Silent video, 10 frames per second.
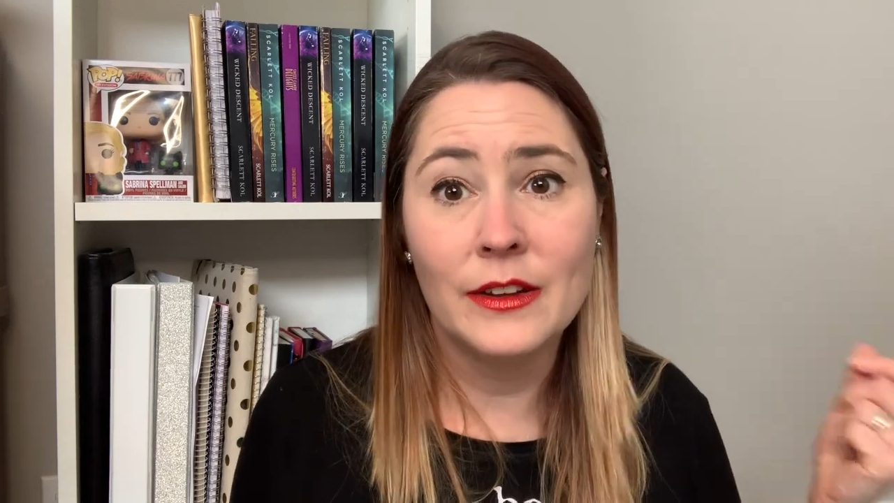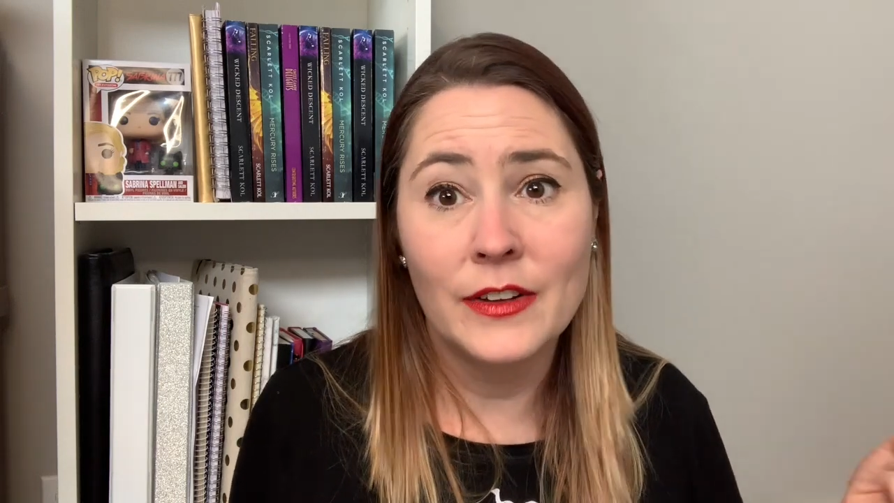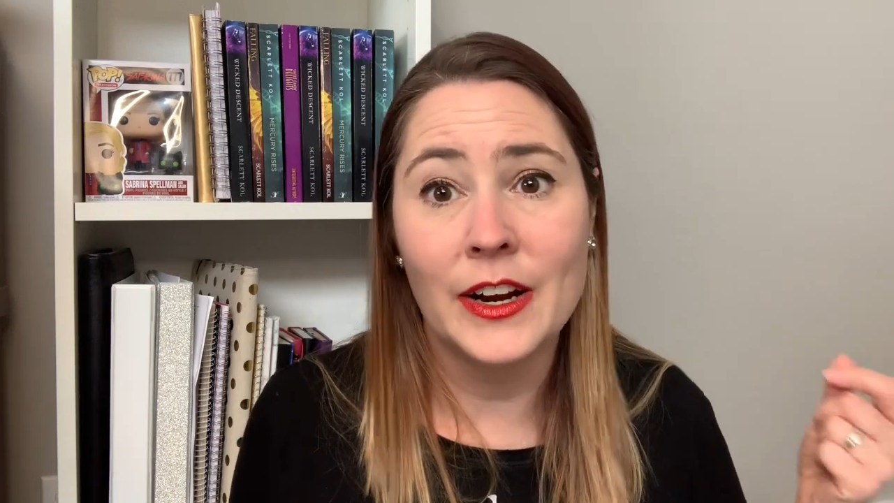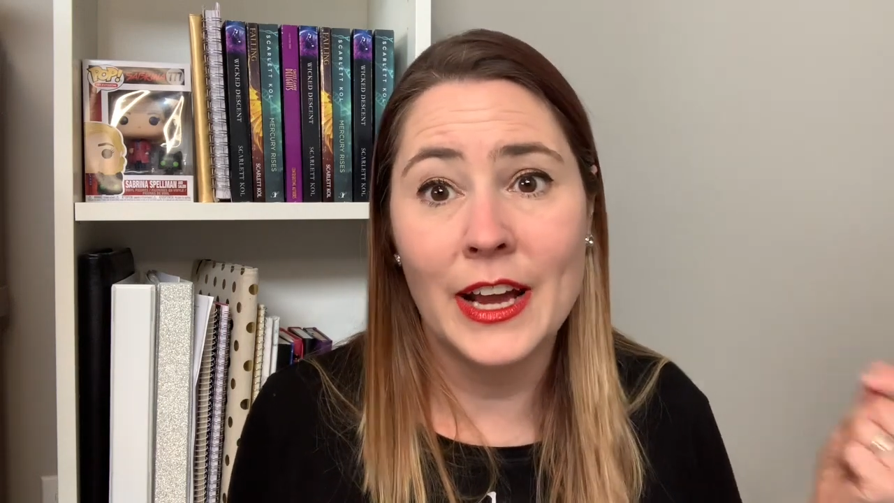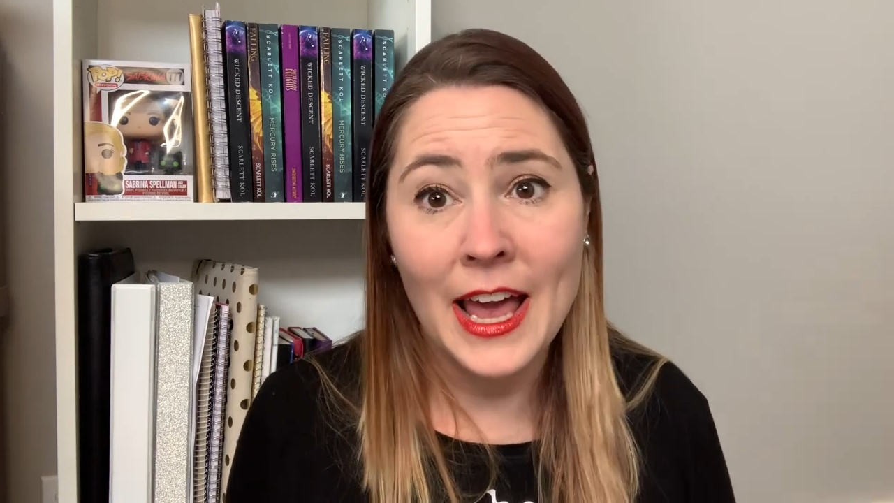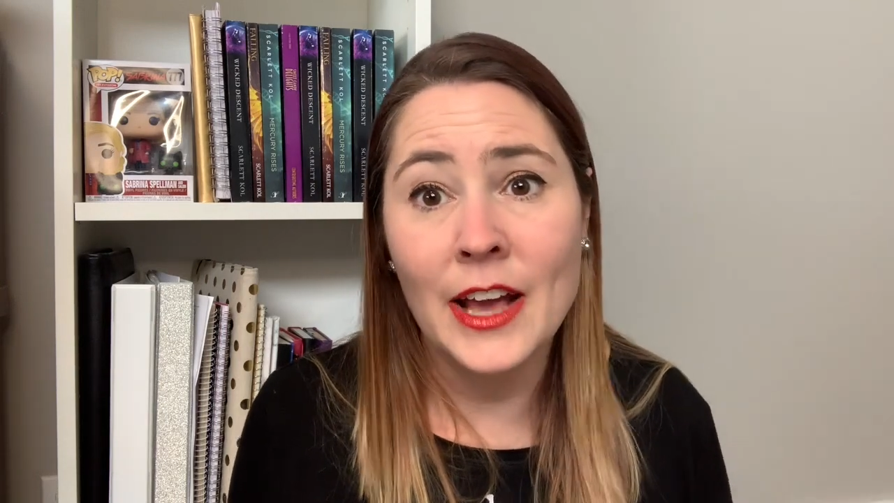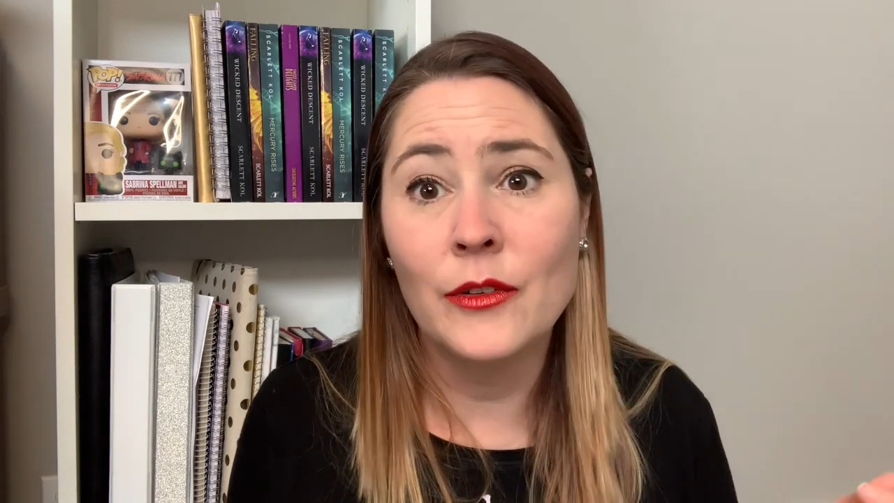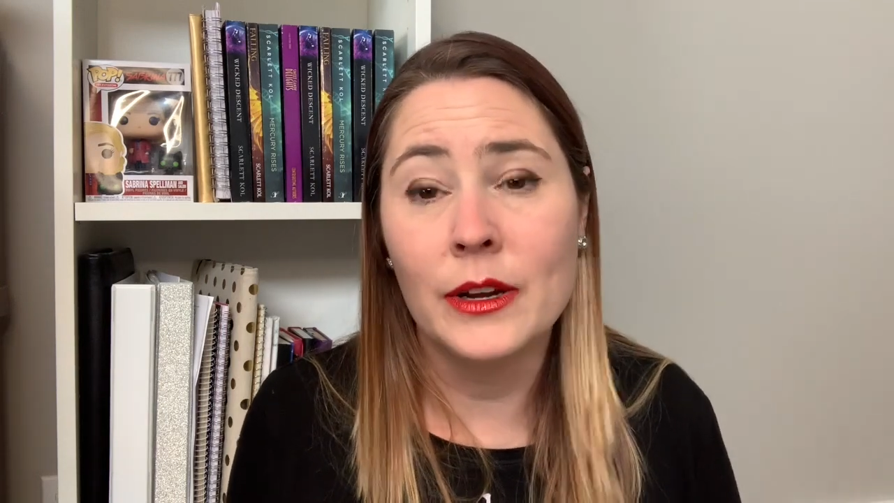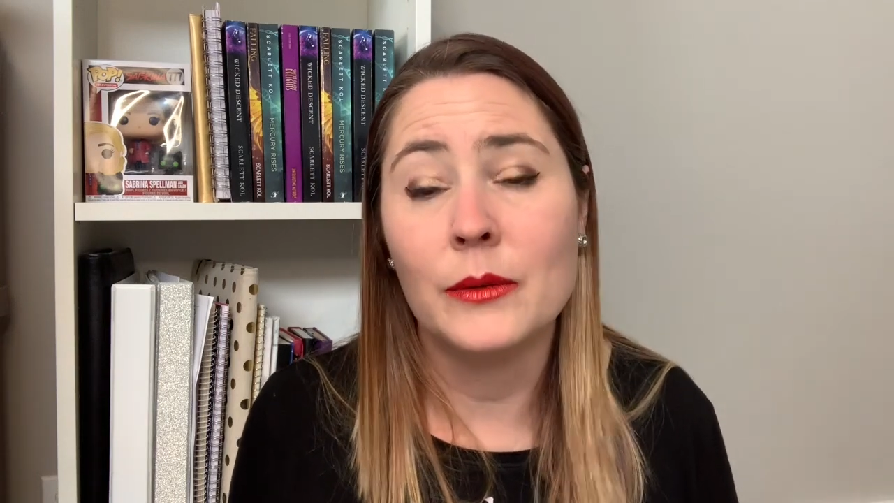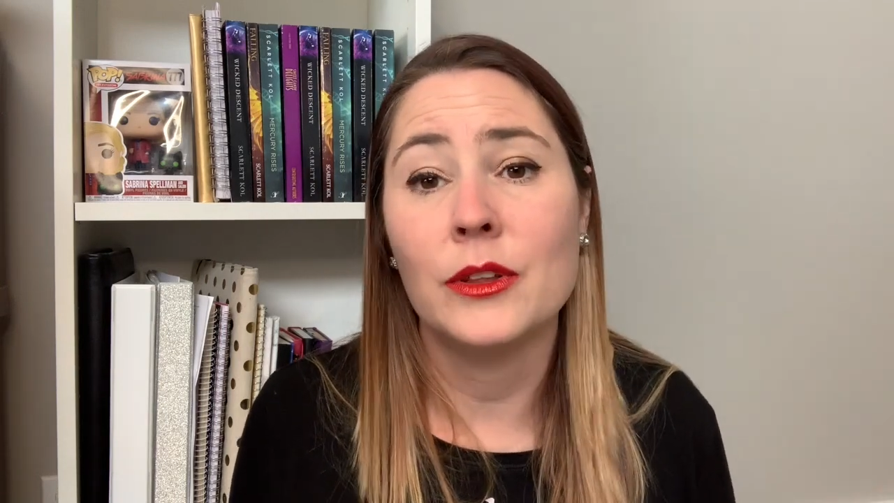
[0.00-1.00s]
very
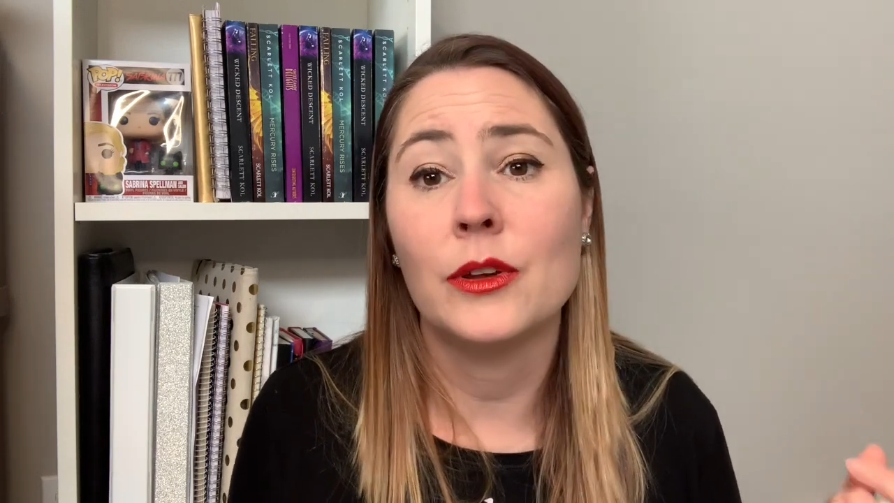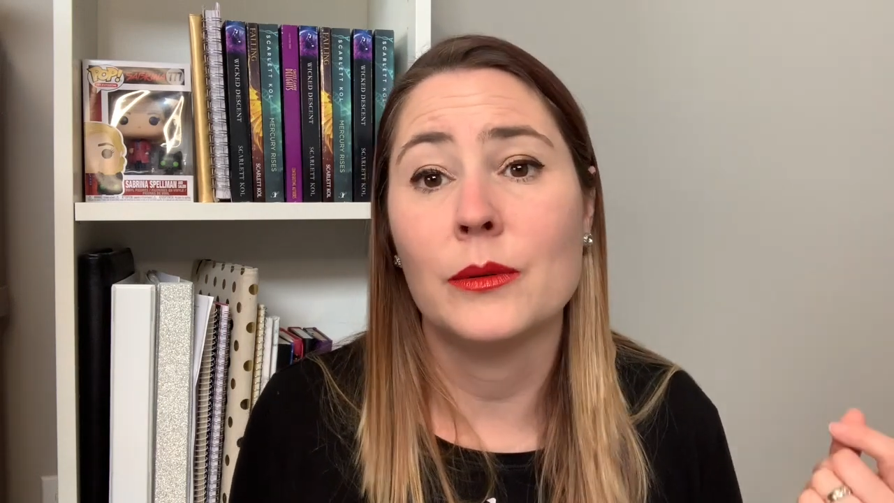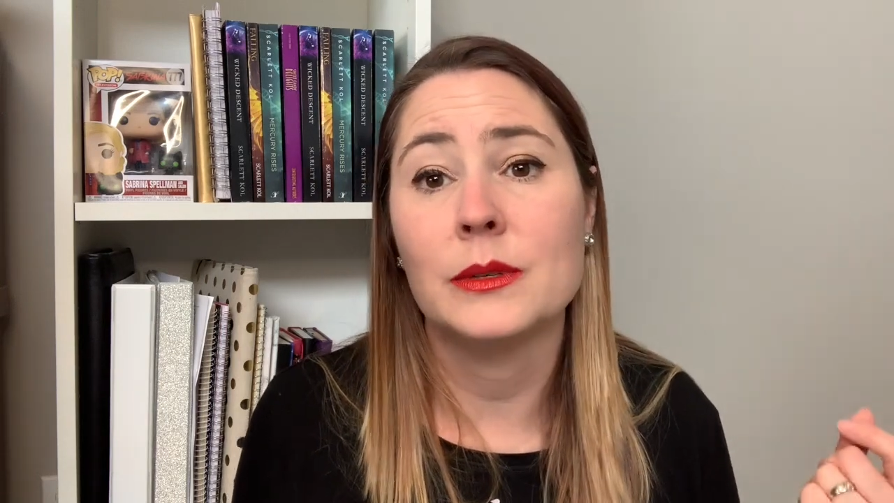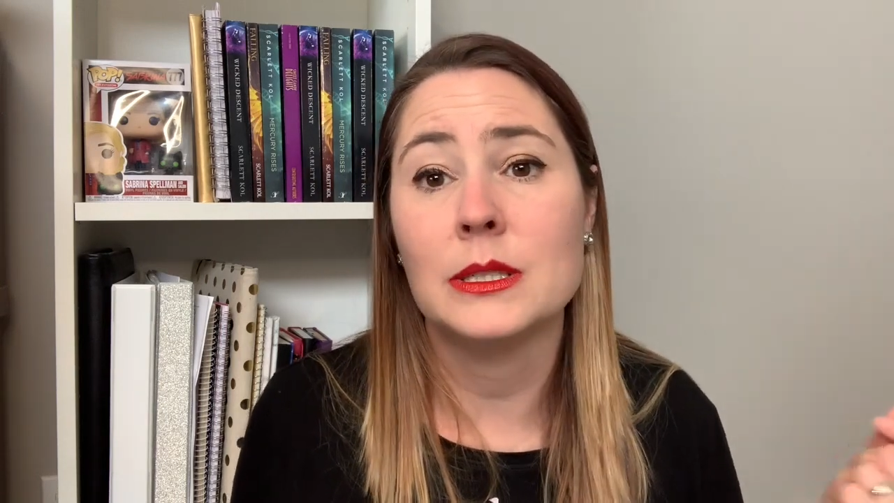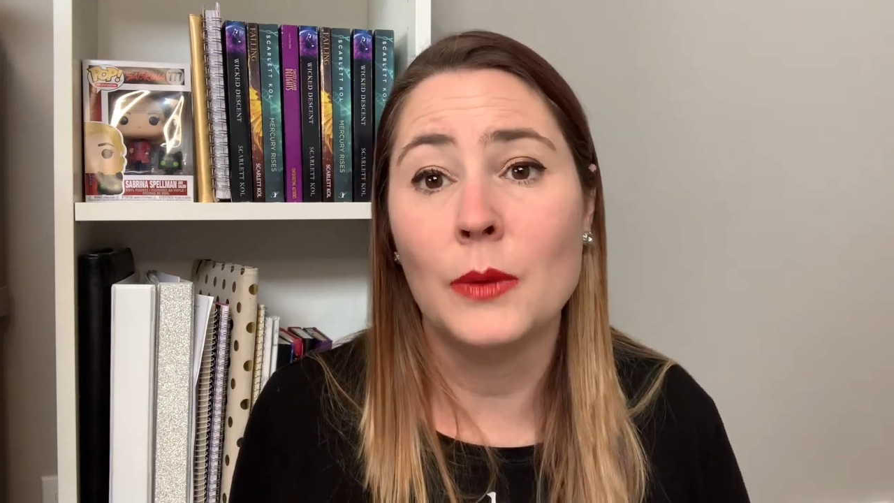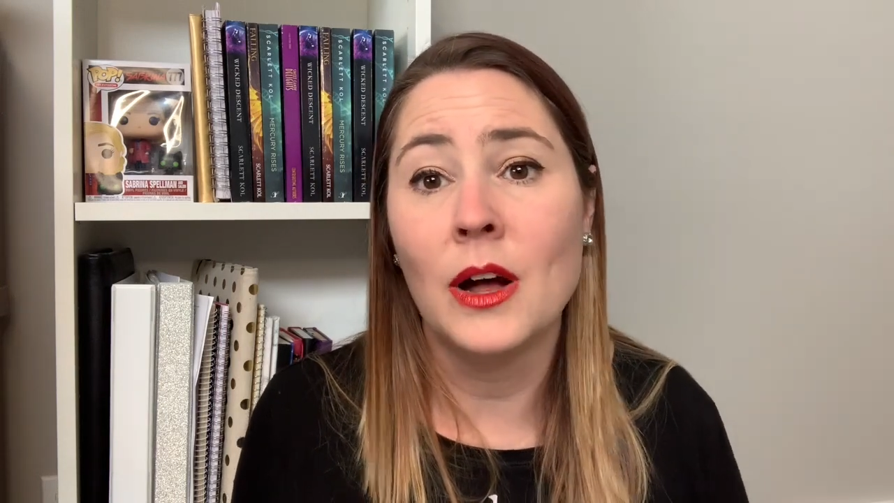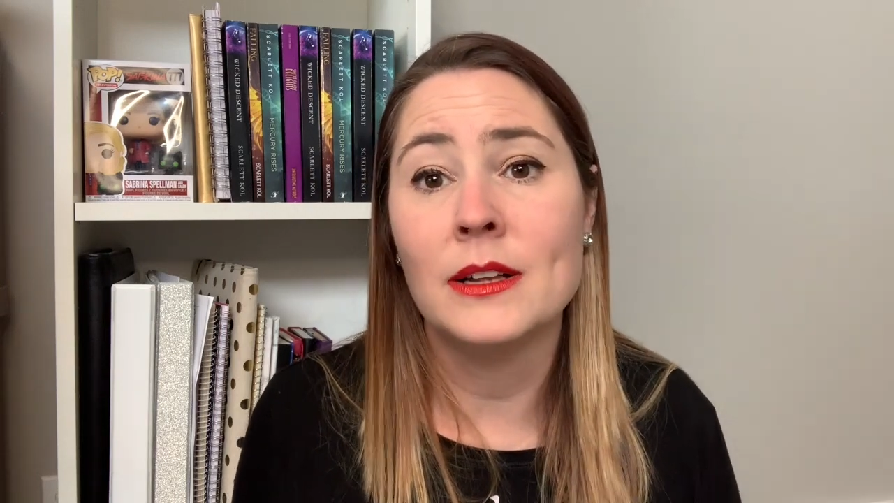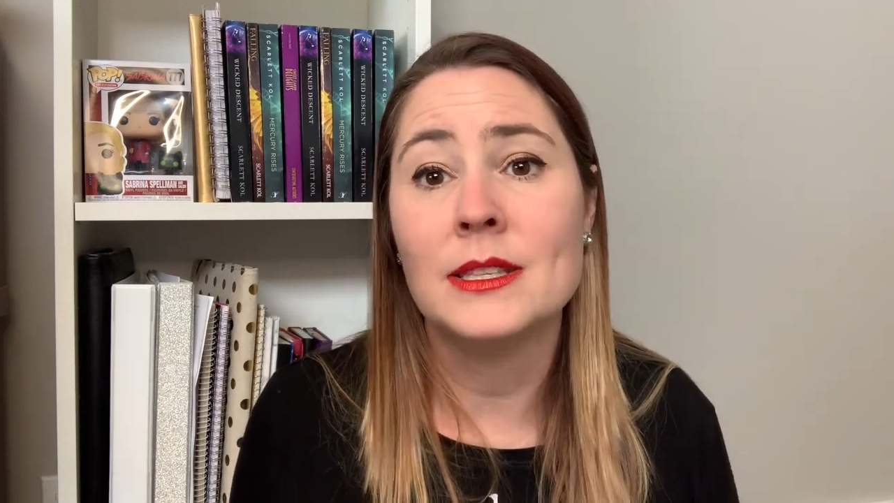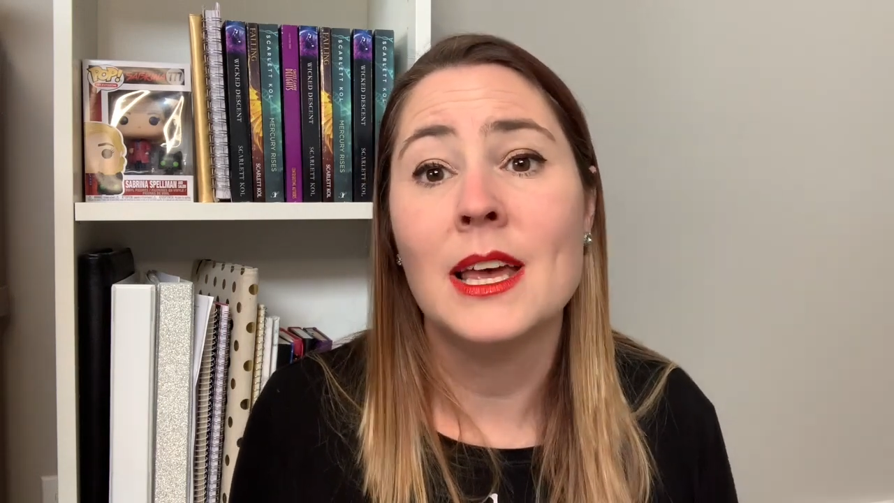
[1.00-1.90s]
angry with your response